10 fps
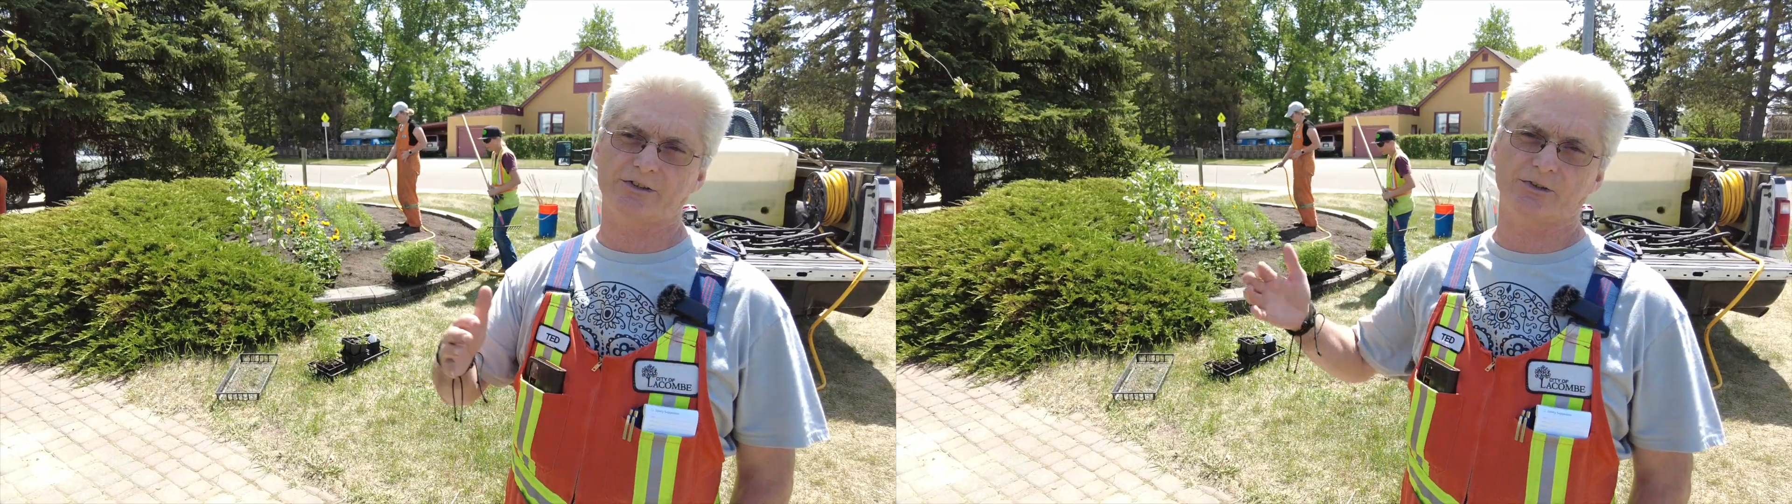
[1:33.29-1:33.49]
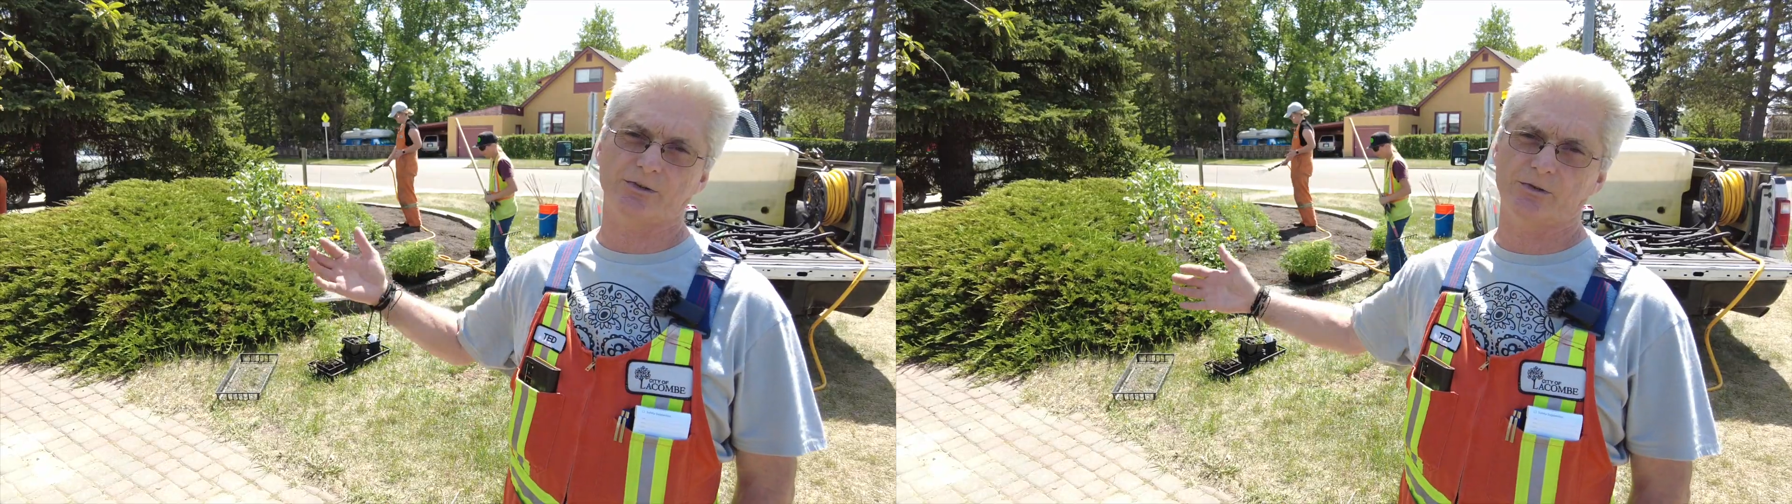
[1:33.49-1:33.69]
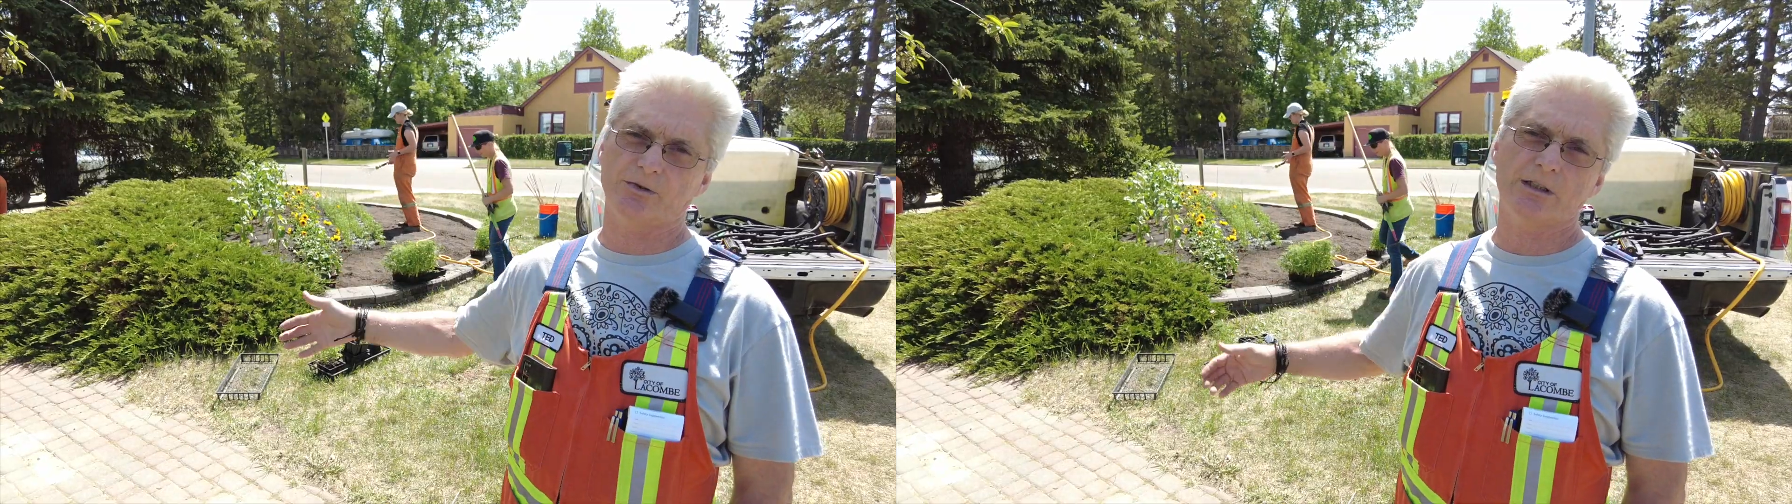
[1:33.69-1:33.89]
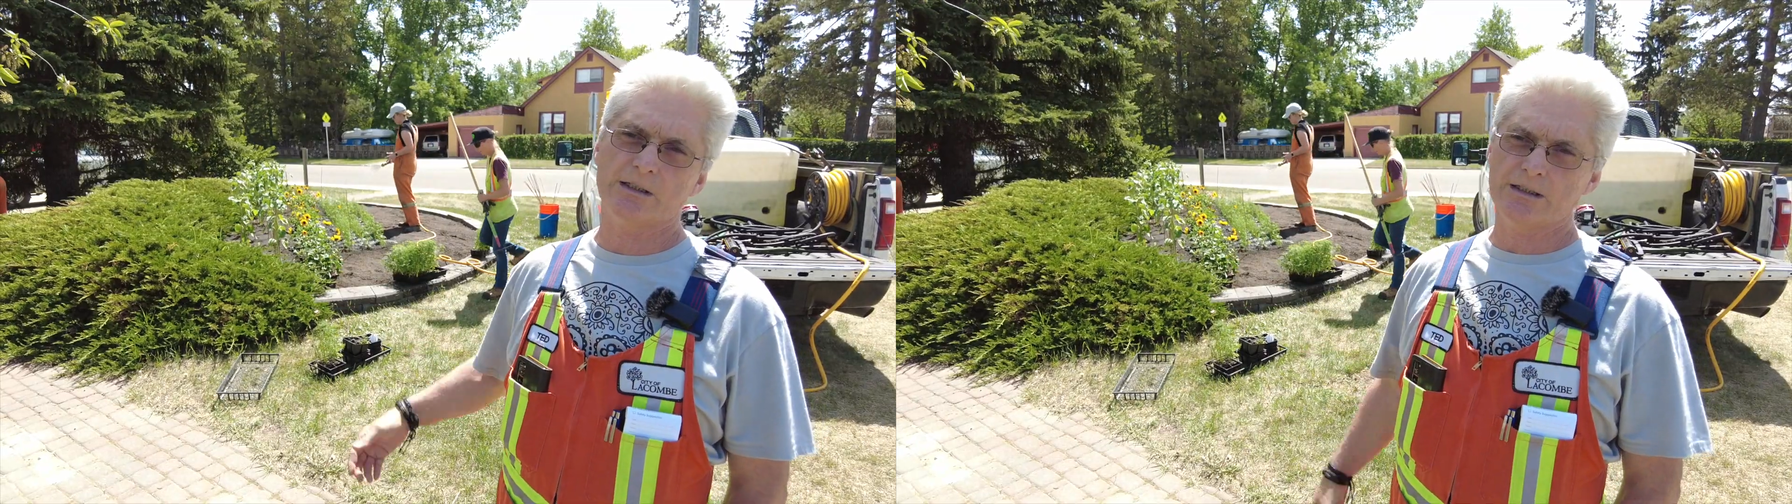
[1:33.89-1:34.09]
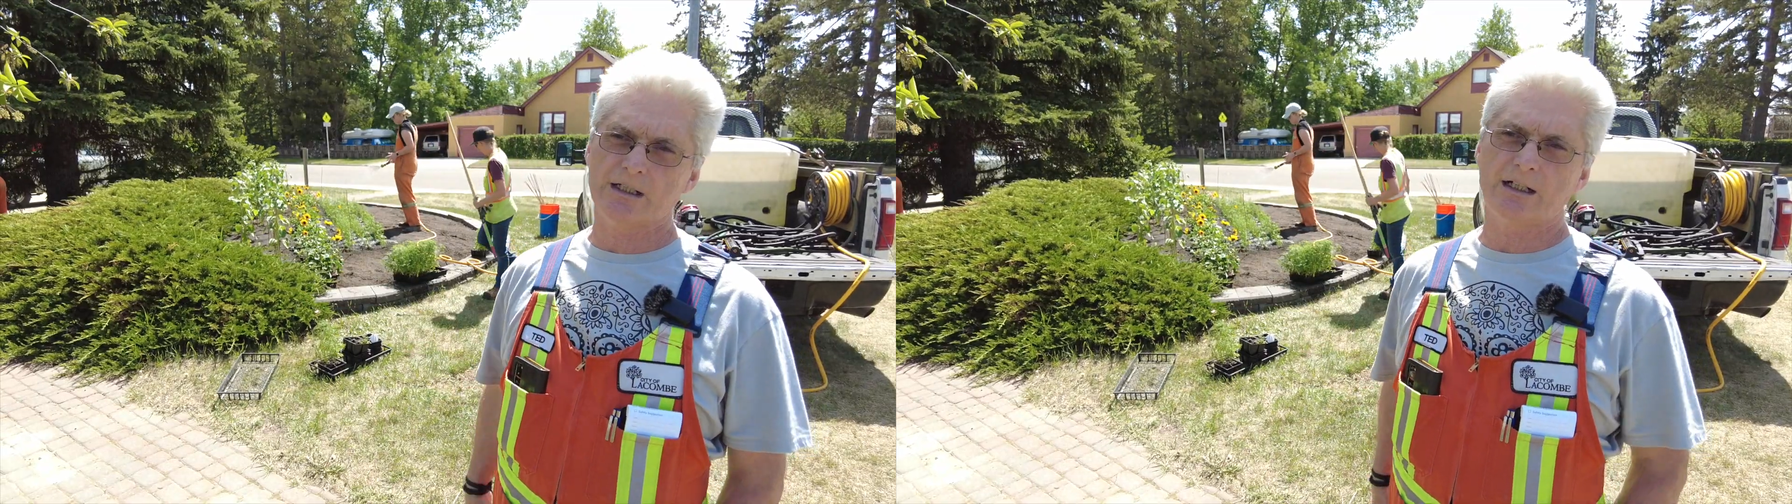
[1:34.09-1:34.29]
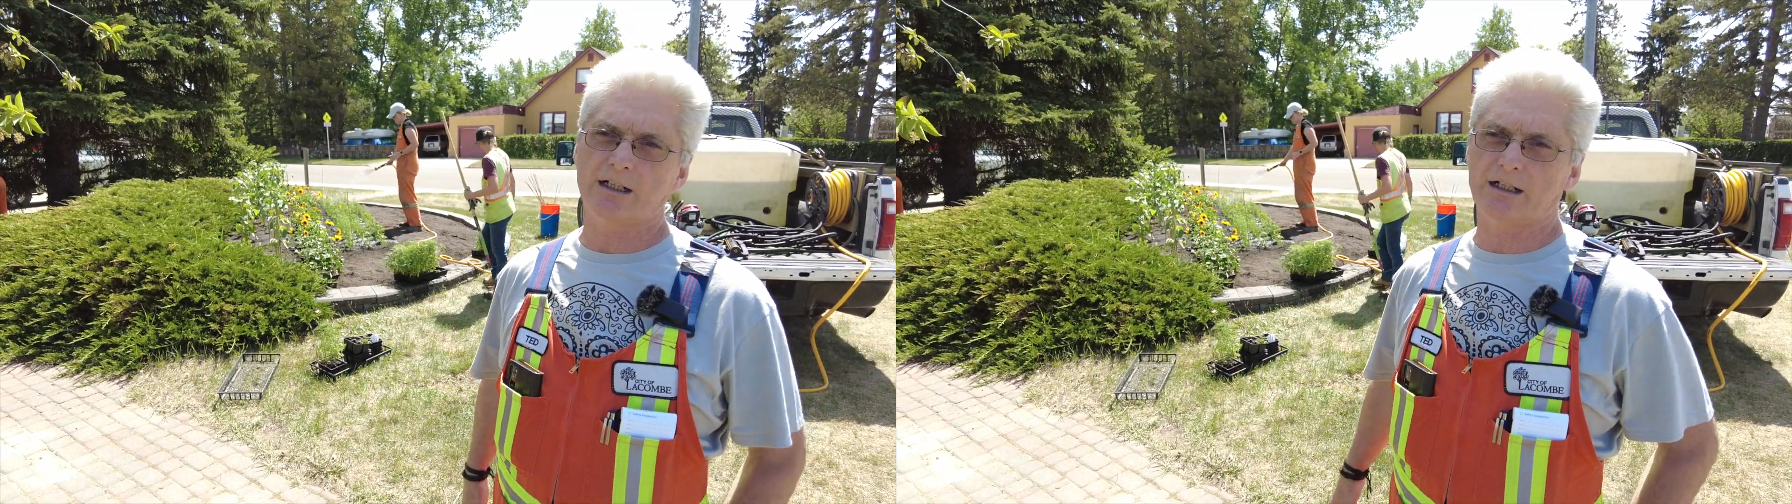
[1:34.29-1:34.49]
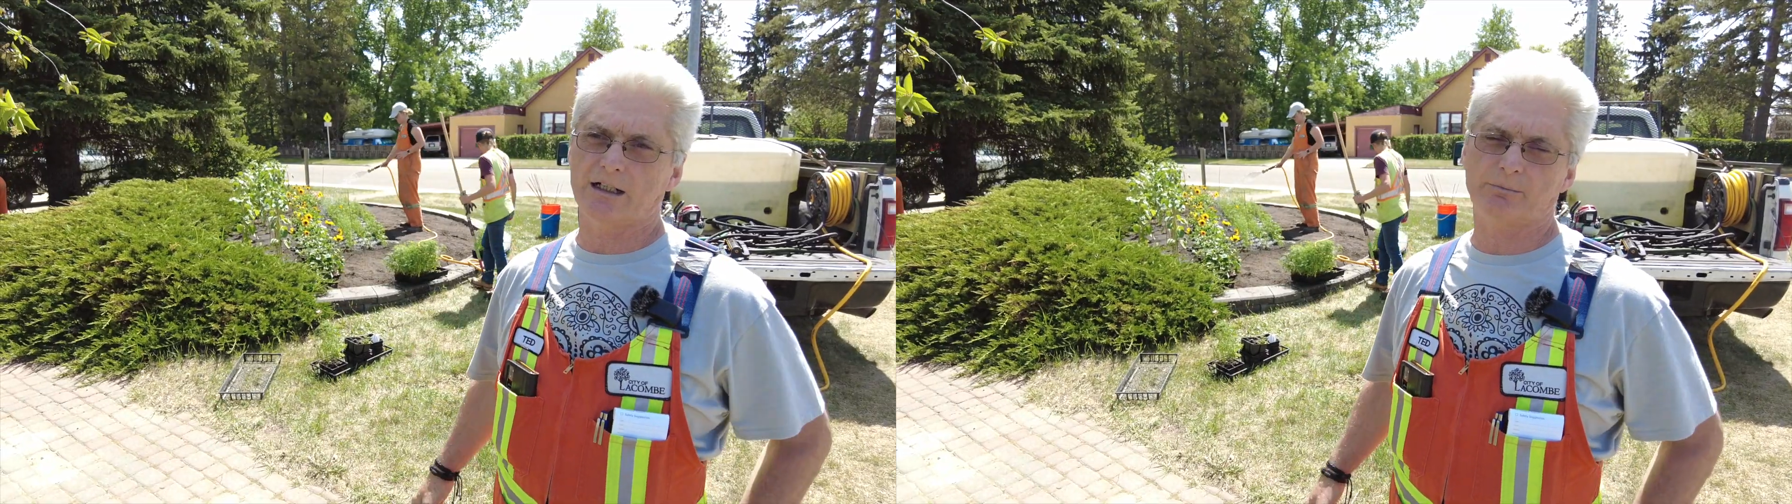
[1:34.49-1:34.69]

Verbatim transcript: to uh,